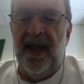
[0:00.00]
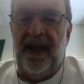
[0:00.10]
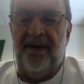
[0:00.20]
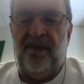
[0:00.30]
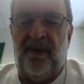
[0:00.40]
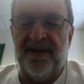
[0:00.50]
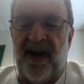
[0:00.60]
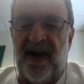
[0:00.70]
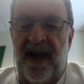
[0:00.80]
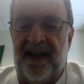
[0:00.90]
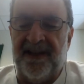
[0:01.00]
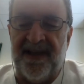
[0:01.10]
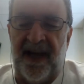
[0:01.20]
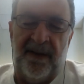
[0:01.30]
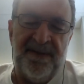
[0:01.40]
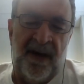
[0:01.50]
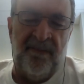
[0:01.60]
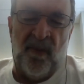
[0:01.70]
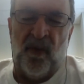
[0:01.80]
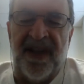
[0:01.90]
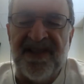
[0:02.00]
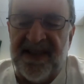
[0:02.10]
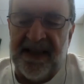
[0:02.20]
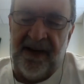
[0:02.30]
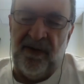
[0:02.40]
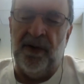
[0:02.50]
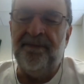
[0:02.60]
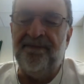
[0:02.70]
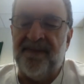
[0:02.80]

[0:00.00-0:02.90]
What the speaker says: if we're trying to set up some risk level,